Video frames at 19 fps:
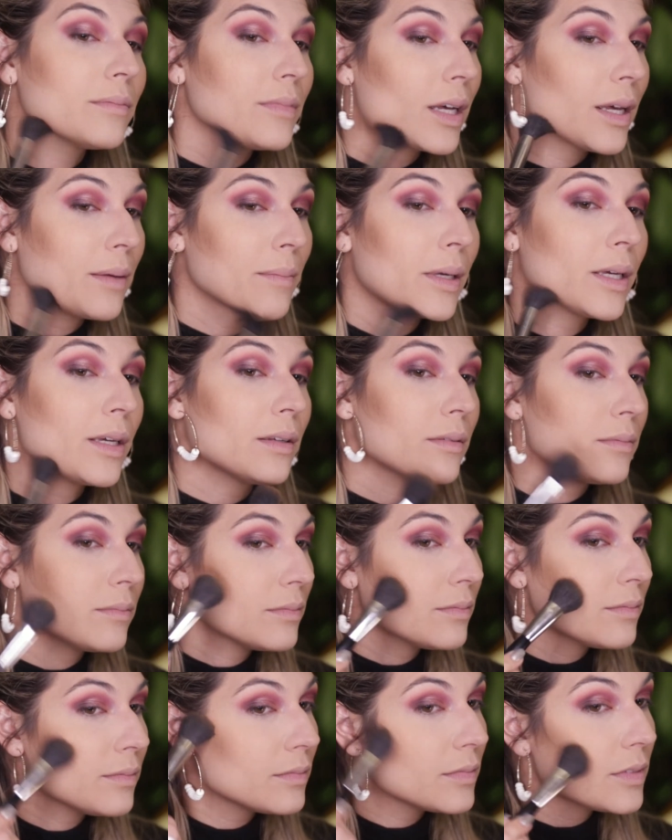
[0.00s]
I
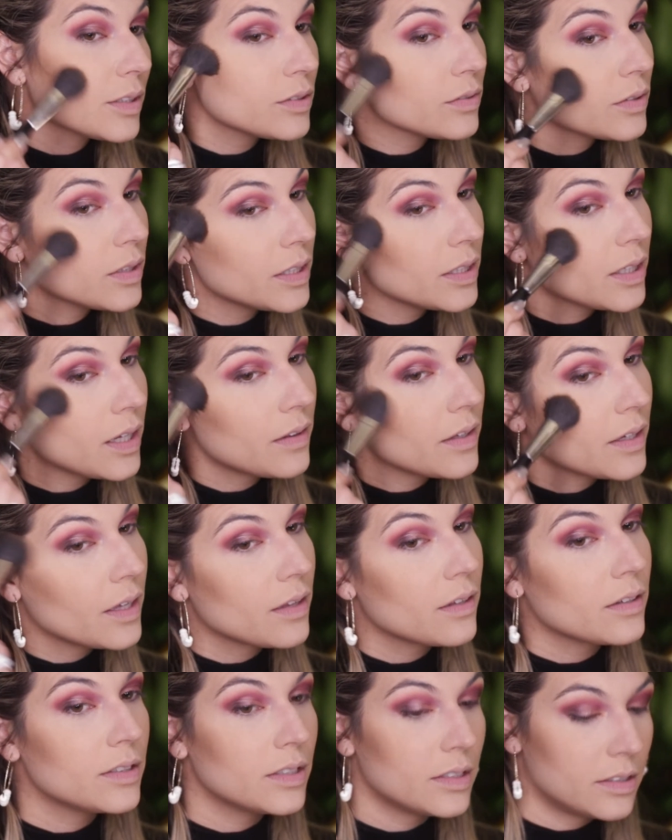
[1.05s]
mean, there's really nothing
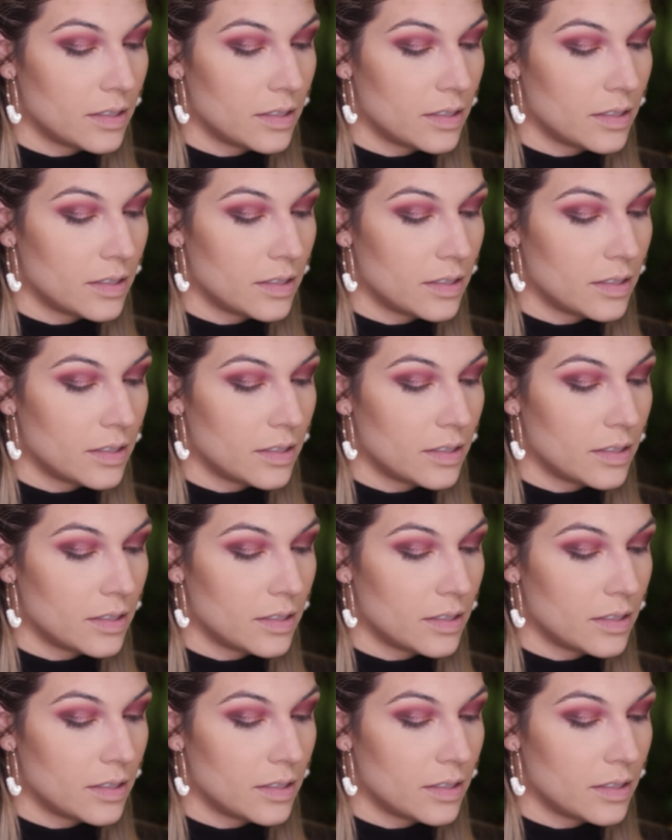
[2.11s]
other to